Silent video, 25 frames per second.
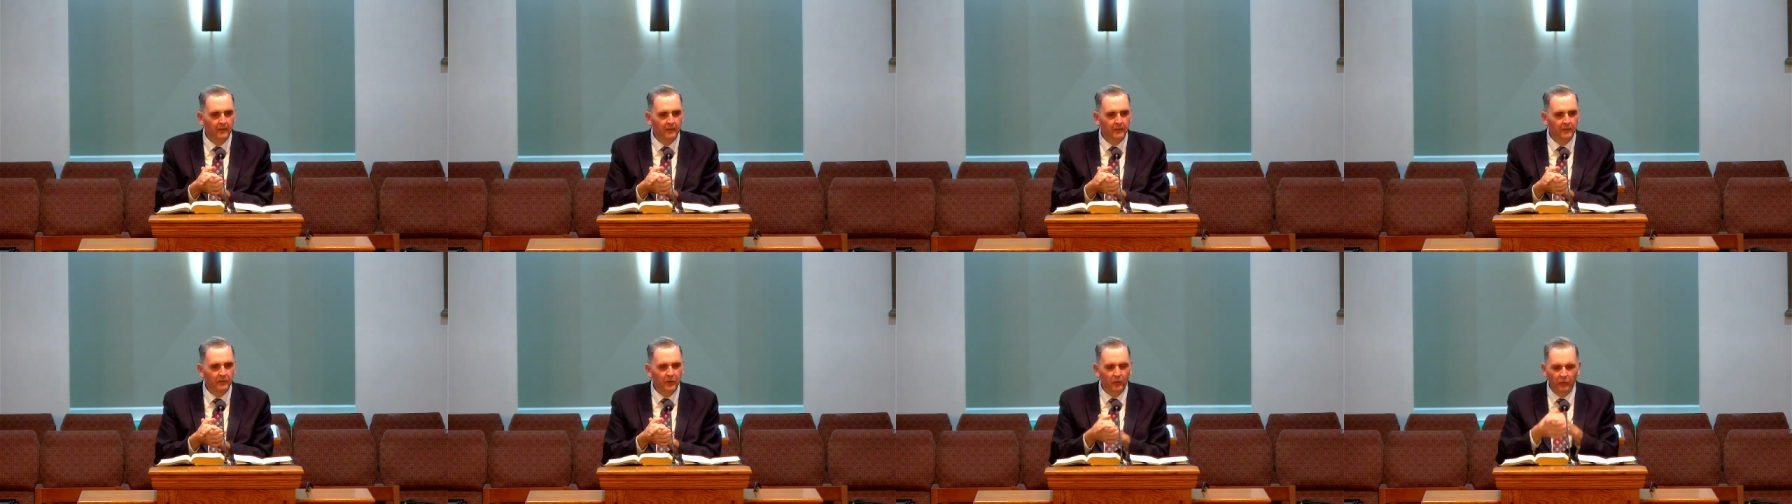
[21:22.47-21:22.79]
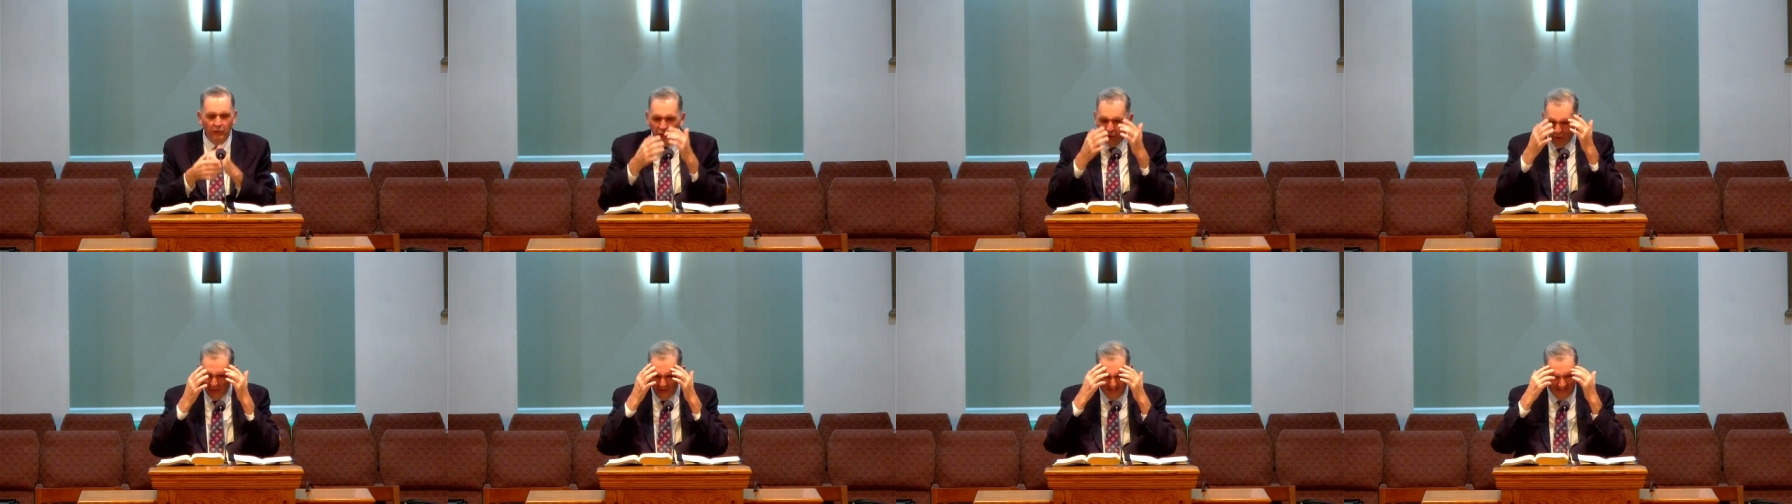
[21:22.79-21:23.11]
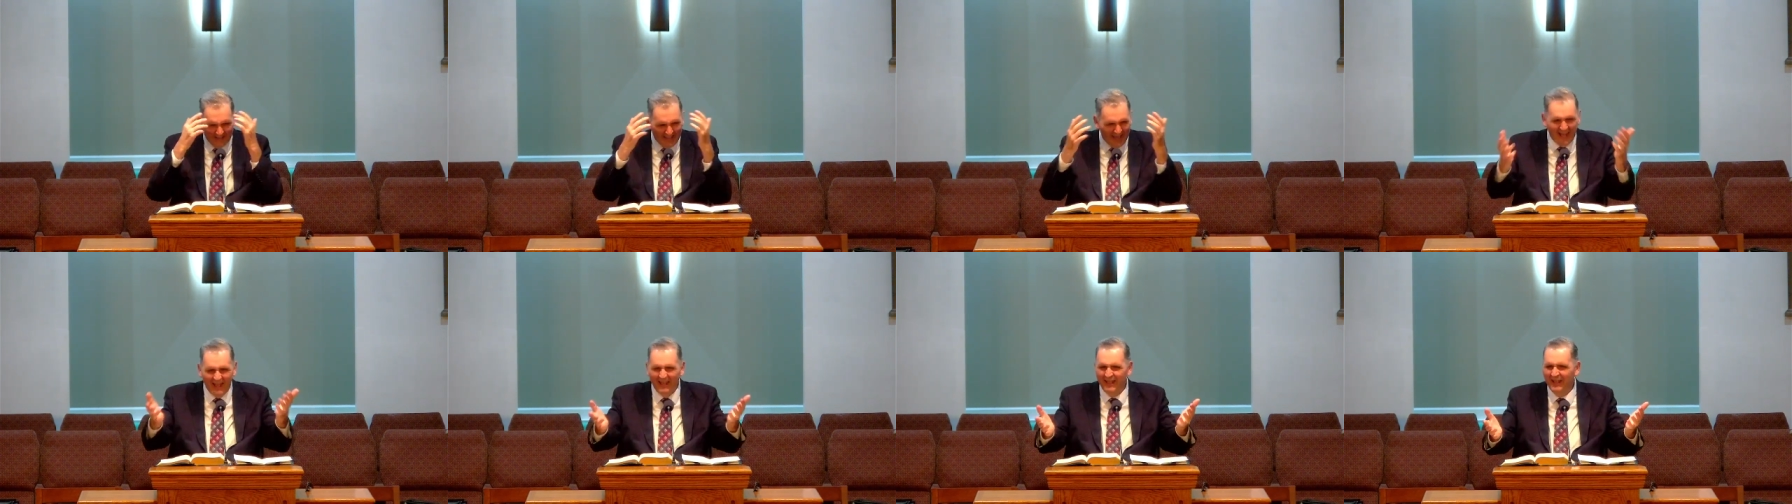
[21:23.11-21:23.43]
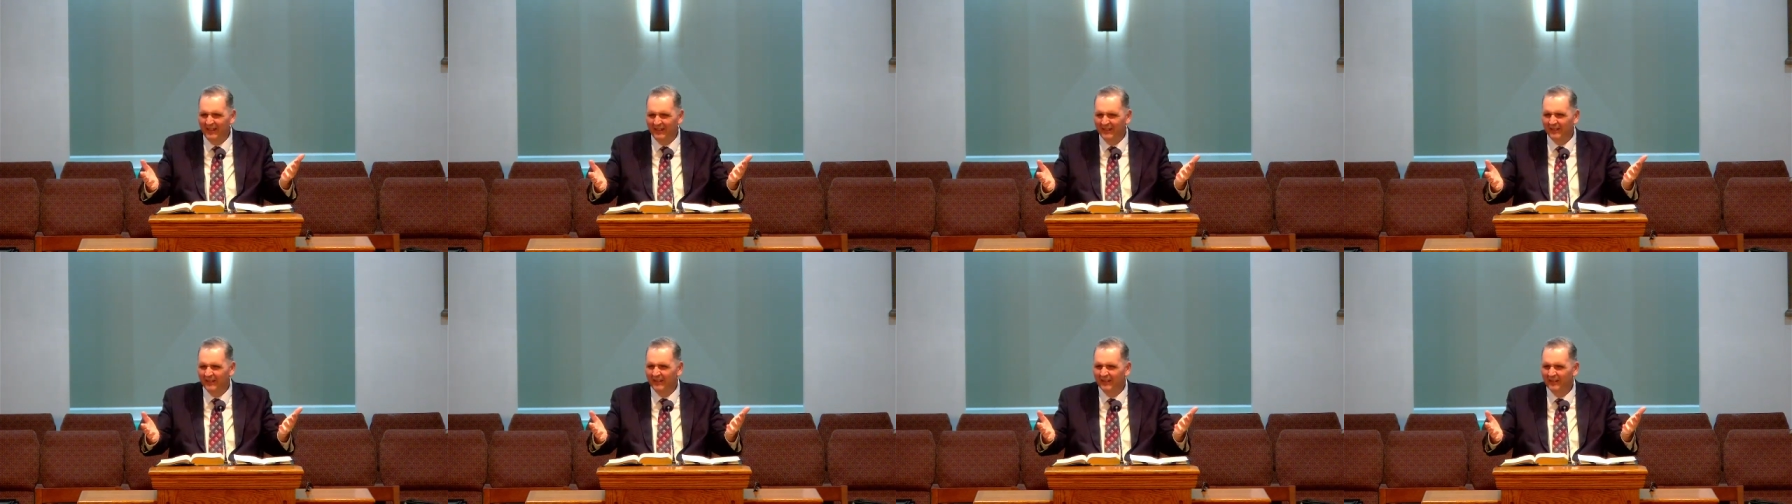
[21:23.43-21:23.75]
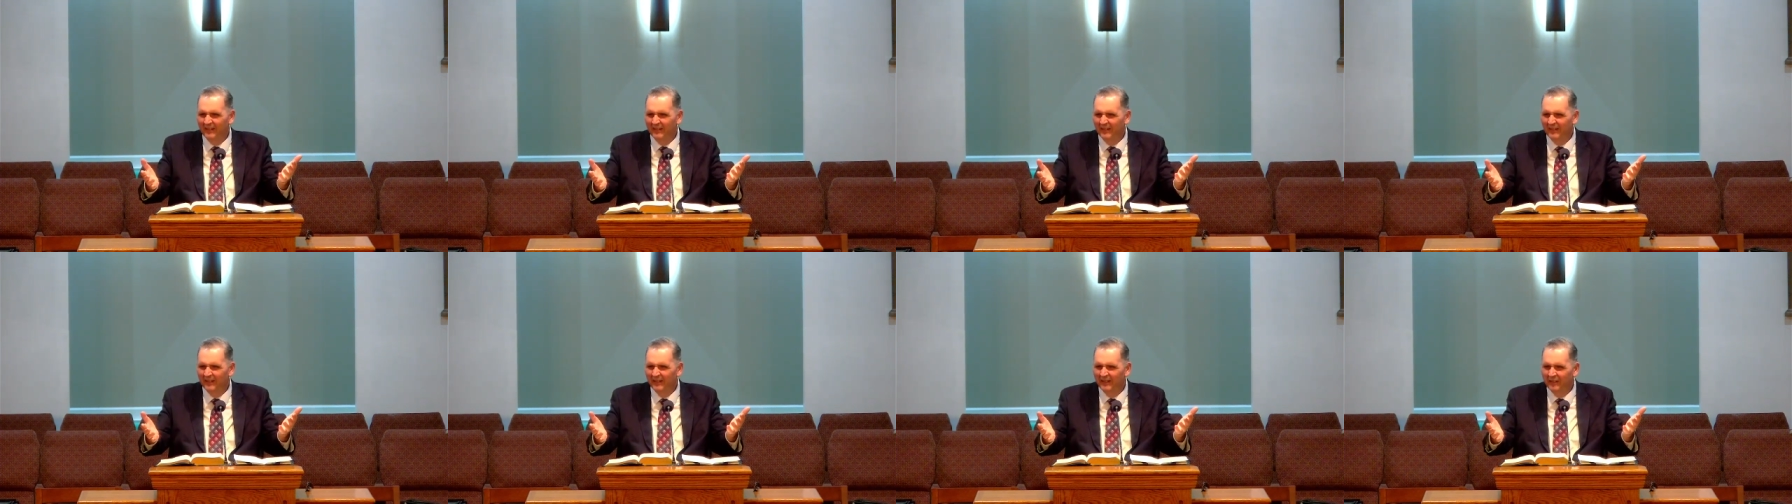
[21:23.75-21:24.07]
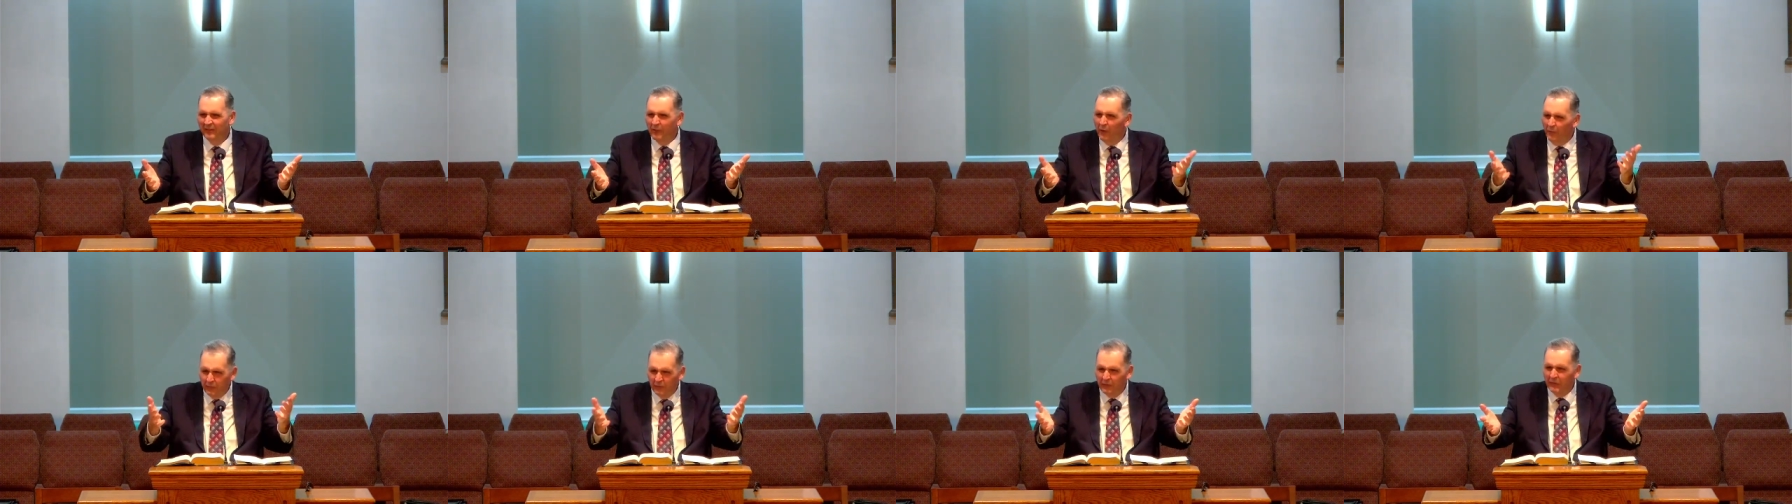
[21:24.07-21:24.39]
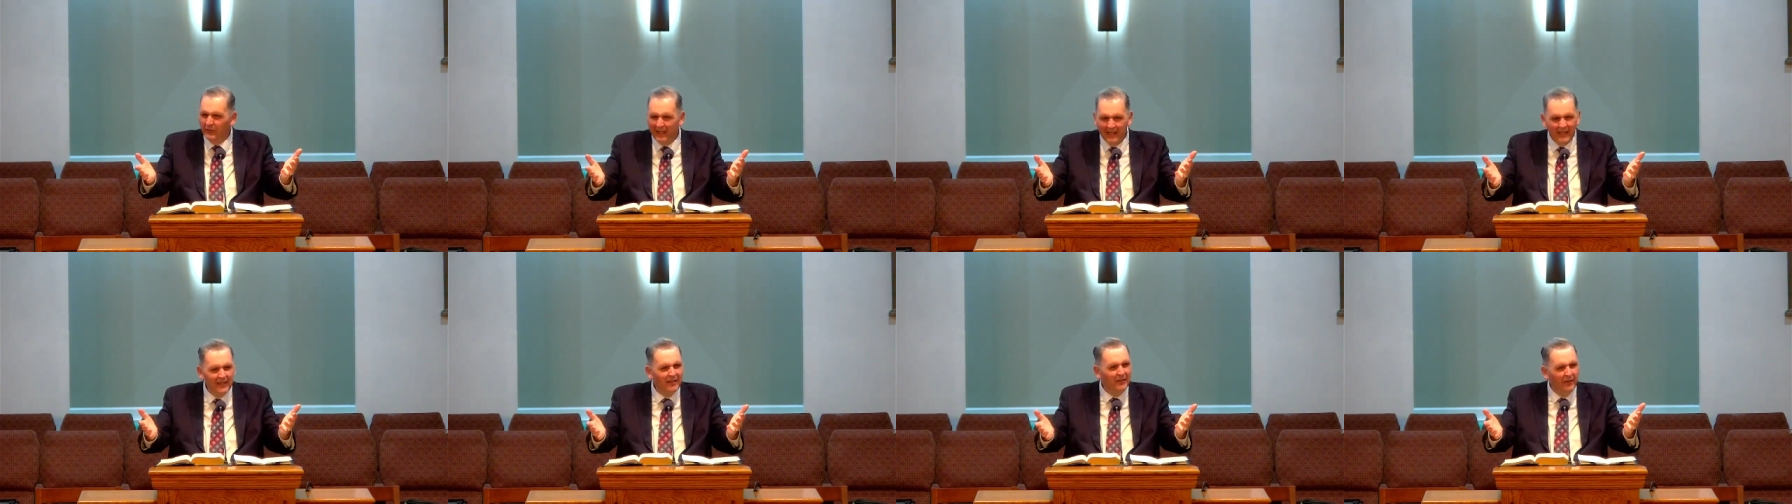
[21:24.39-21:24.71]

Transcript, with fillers: Don't you get it? You've seen